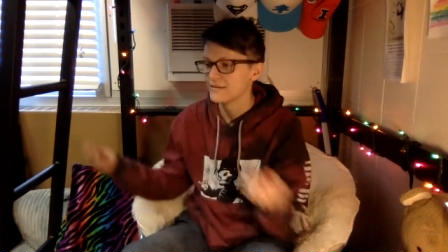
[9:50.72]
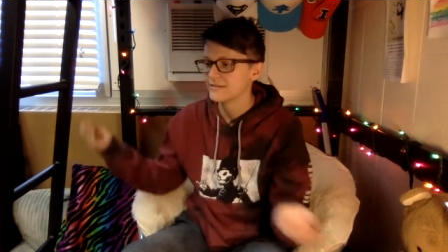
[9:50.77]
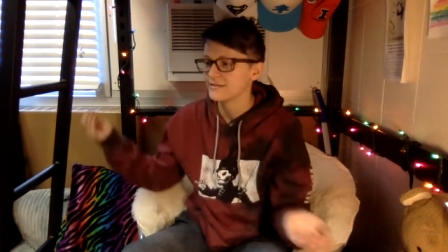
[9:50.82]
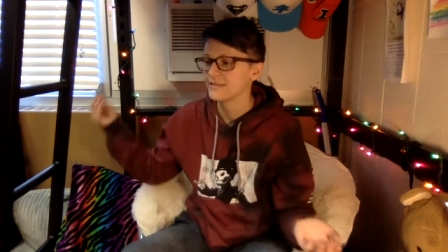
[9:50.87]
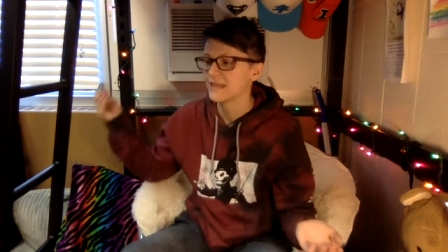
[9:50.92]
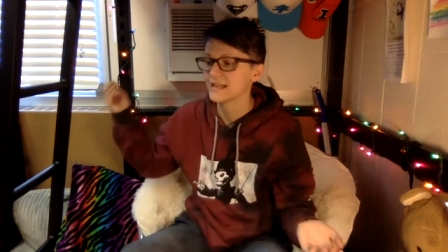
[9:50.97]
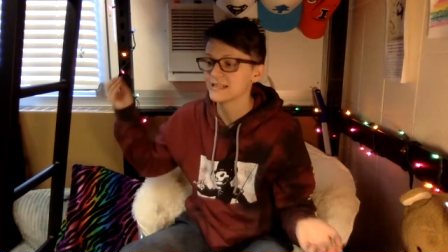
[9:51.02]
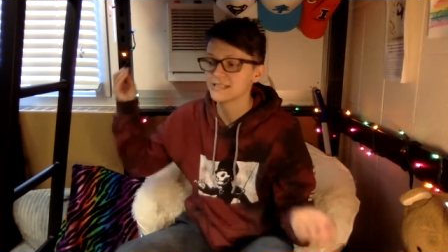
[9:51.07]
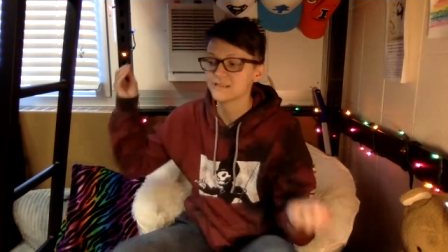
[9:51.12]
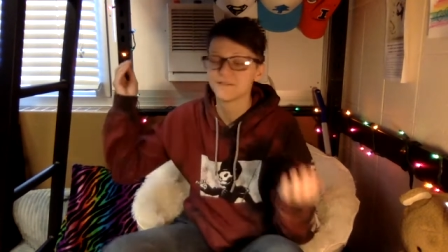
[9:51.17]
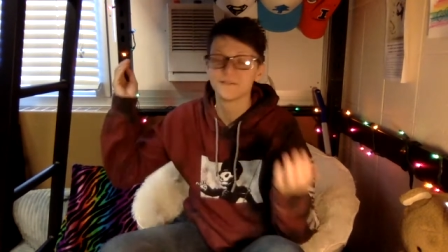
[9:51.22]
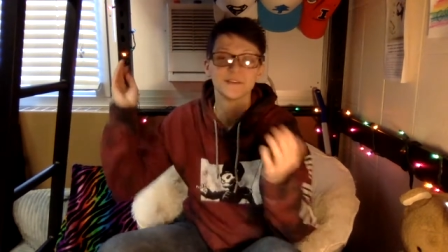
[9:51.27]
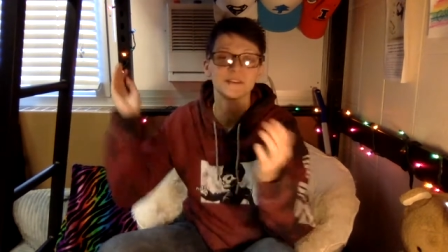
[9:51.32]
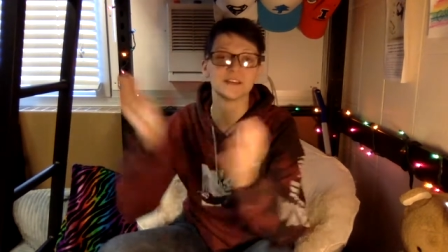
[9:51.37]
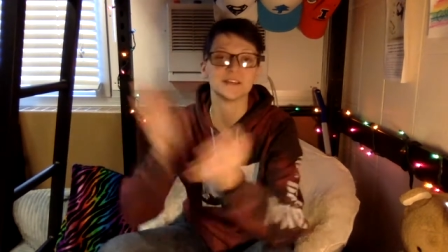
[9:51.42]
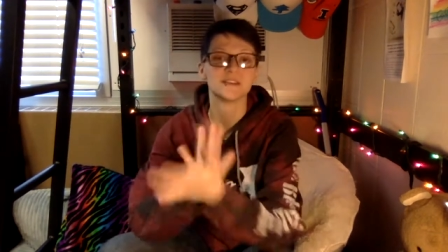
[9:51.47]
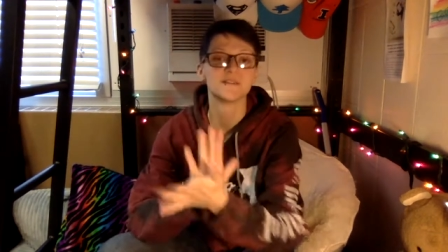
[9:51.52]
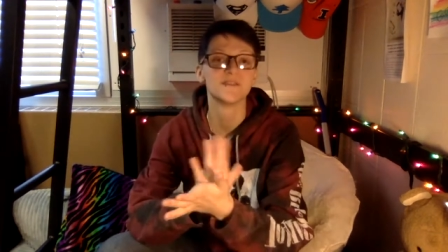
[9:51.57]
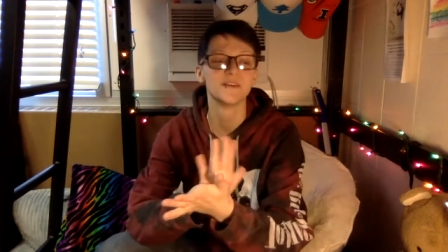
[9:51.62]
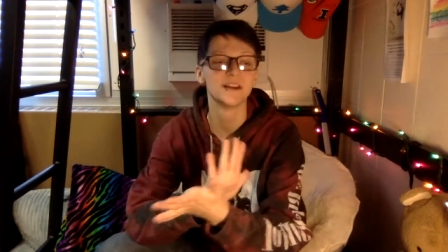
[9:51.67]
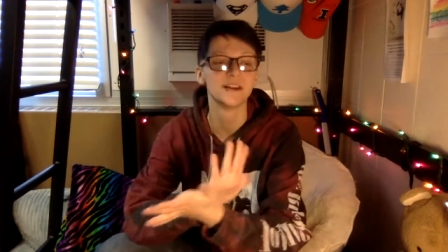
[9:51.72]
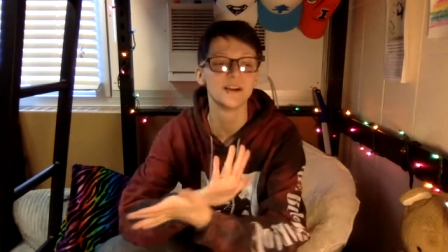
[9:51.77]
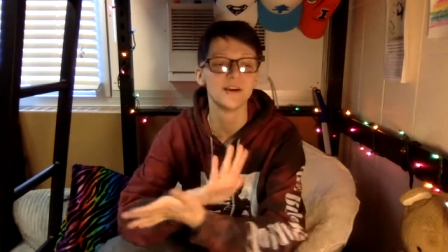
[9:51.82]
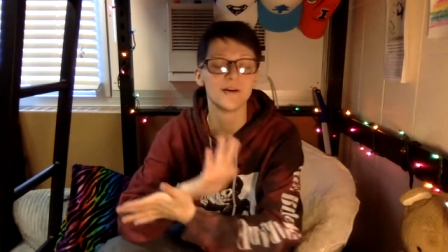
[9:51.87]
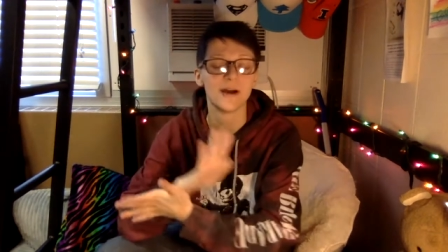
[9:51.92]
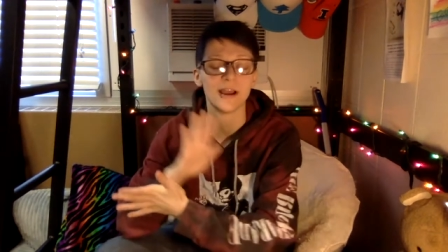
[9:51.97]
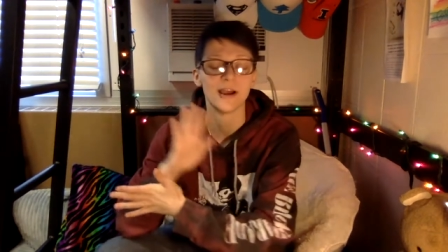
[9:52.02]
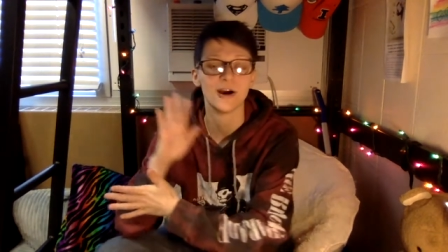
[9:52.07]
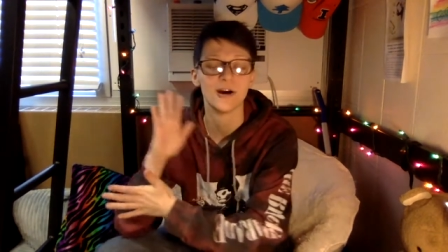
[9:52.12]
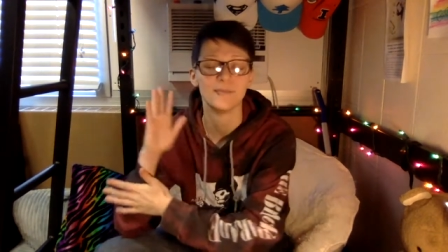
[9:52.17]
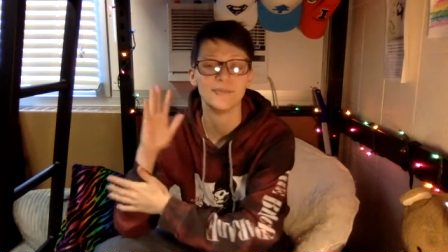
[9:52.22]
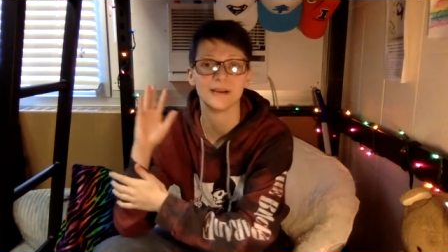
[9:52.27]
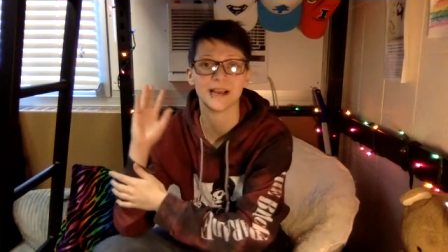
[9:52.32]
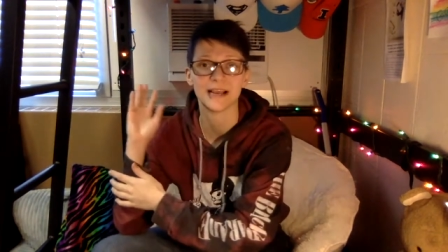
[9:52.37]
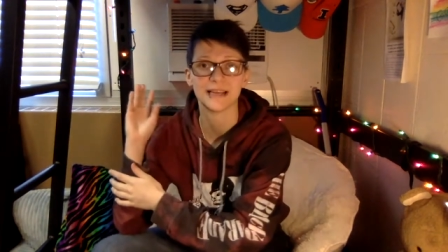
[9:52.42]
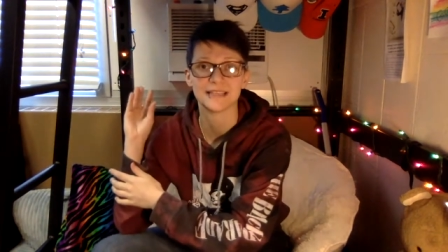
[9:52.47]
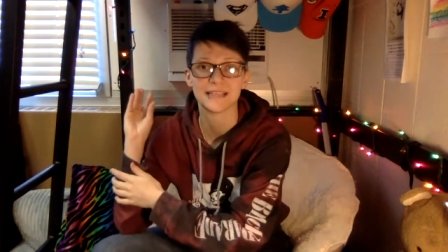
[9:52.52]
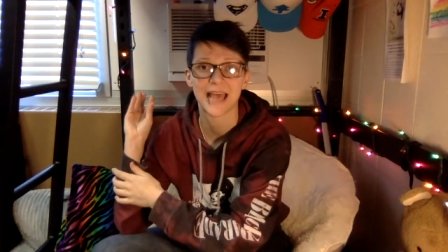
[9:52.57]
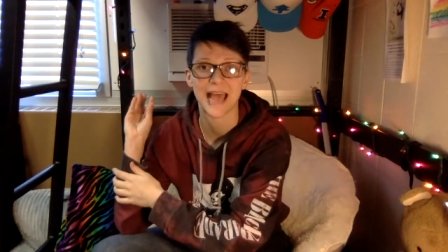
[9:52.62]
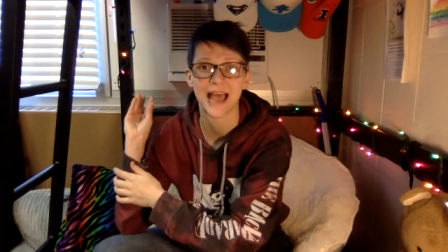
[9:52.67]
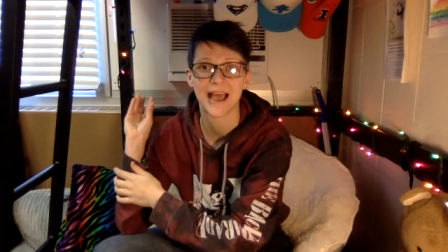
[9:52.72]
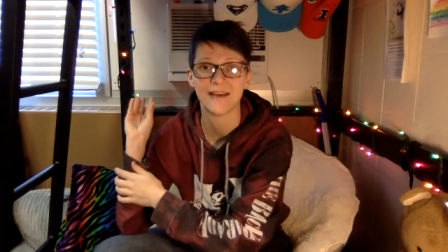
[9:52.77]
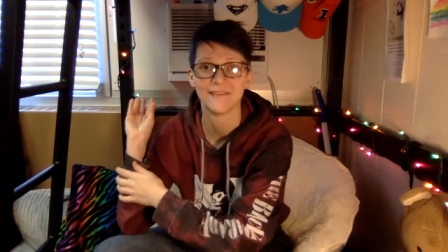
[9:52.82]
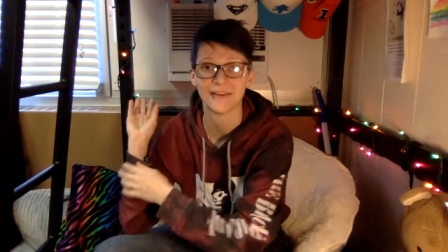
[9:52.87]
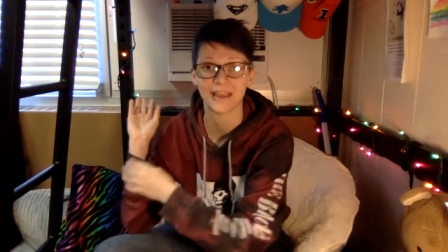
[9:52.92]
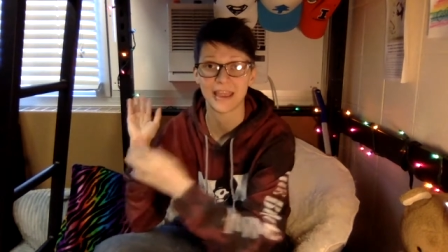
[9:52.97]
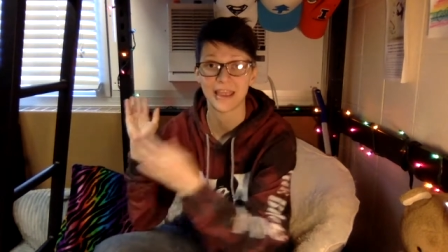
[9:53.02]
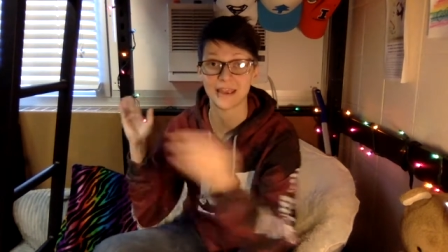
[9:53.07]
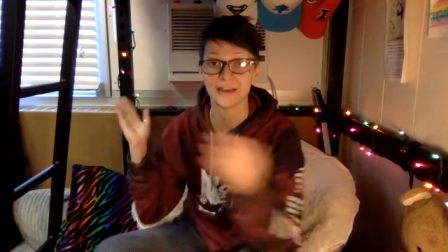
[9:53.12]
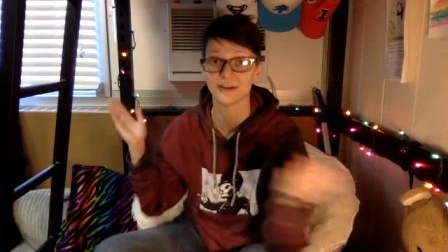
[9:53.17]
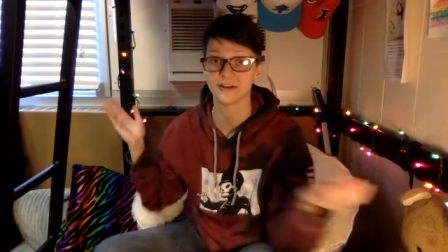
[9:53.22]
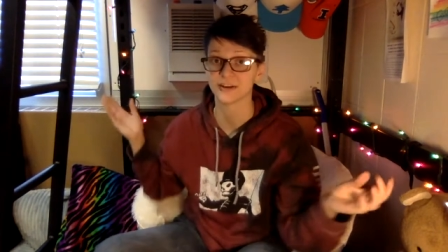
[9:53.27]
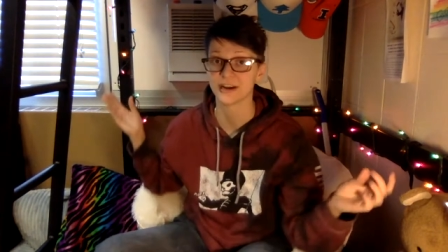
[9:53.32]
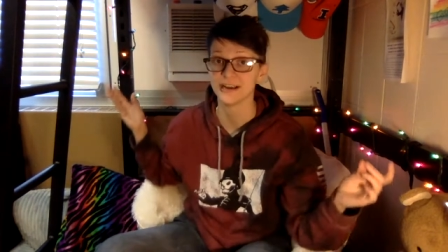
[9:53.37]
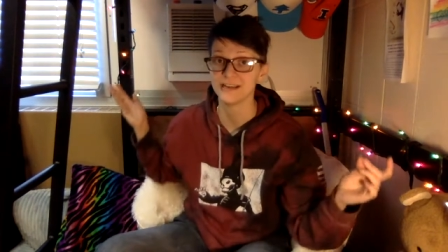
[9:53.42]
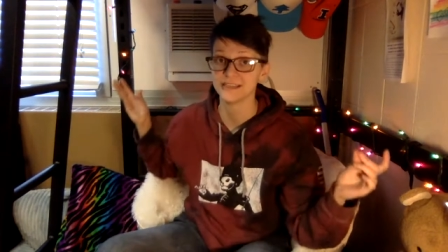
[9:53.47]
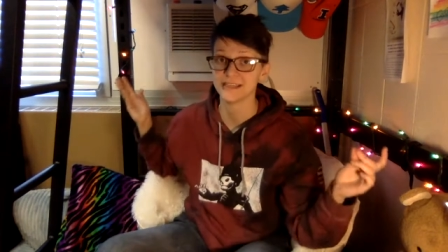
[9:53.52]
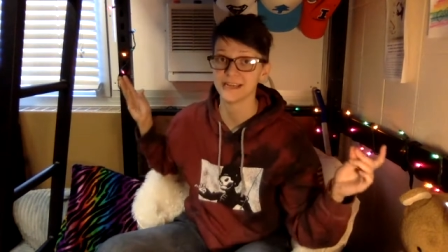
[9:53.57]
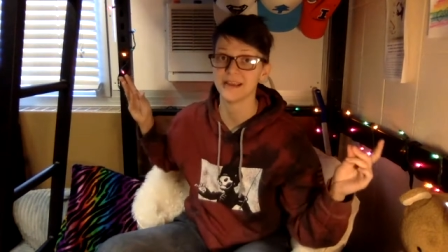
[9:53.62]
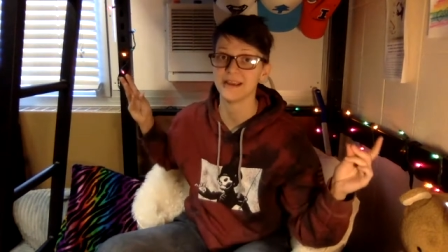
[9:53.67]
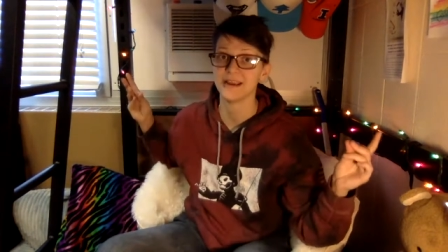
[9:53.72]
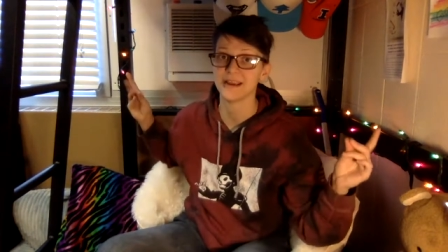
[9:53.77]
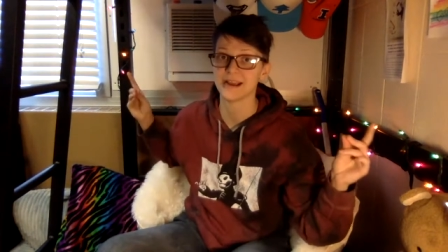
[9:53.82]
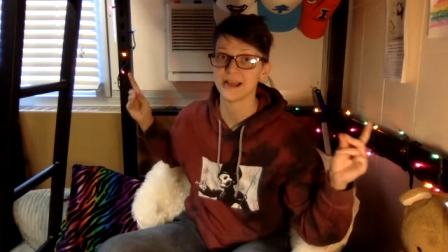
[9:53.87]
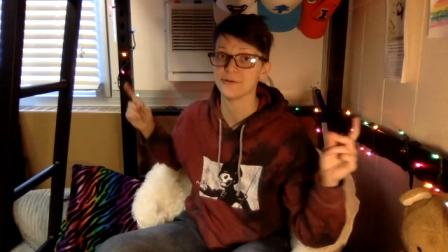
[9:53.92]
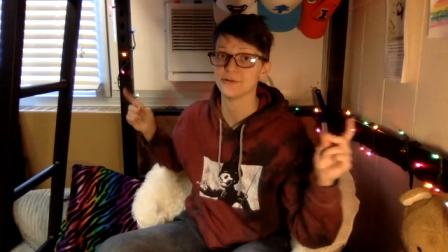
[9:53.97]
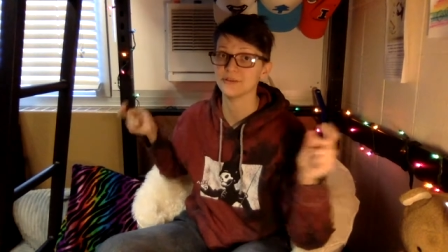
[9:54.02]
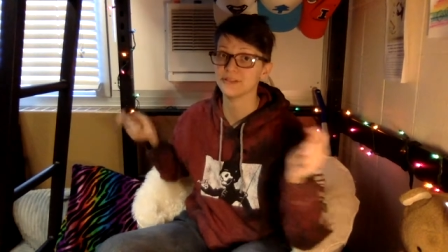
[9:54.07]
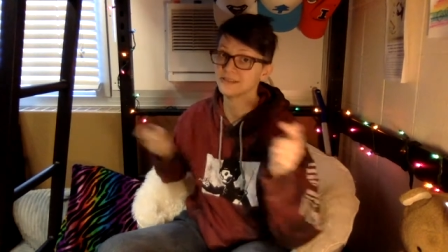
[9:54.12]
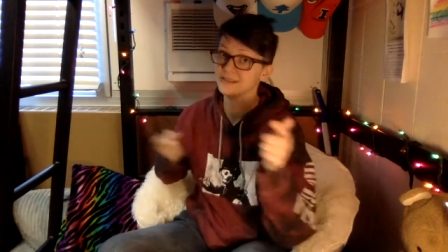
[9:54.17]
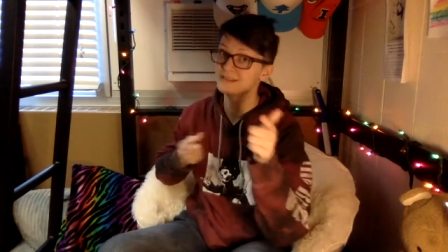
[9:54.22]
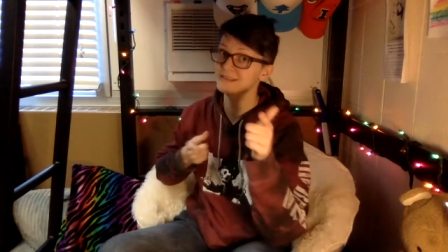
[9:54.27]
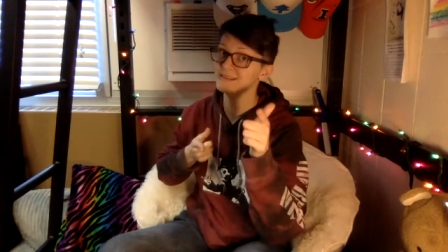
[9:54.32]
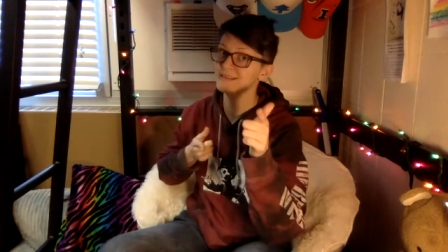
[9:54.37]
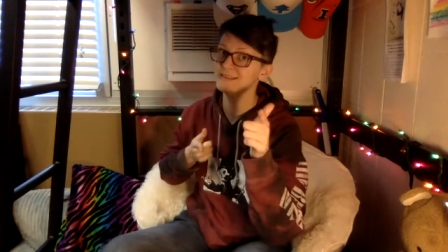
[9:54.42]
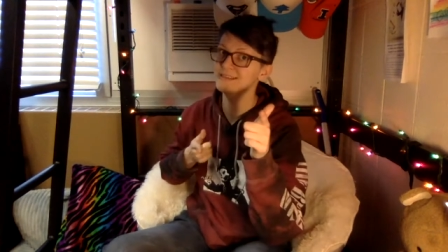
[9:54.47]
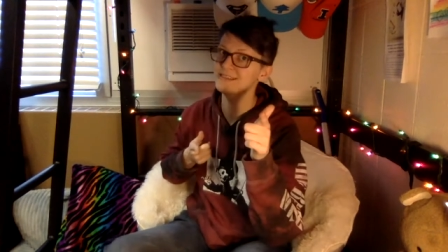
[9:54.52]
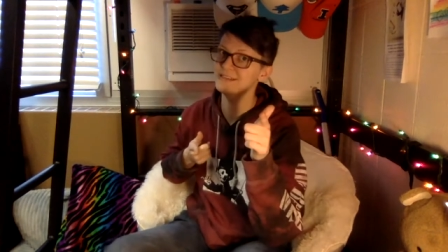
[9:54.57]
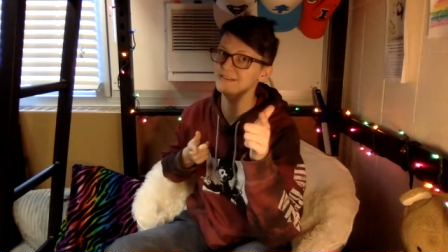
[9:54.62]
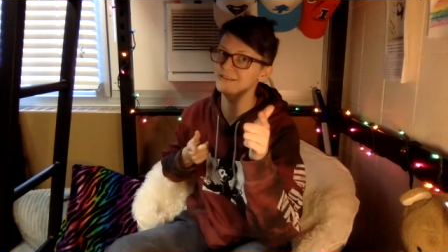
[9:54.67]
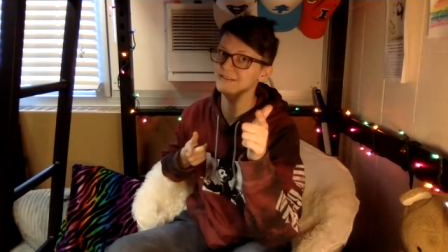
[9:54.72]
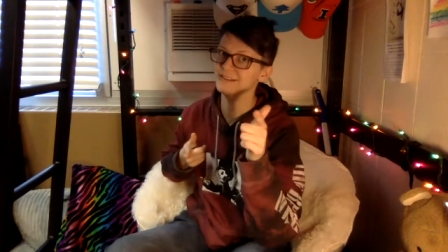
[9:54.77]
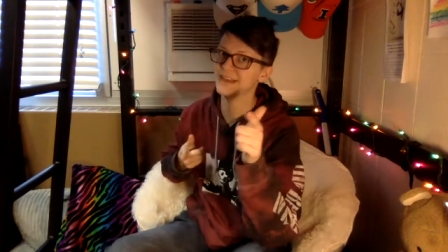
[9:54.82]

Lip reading: that's it for this video. I hope you guys have a great day, and I will see you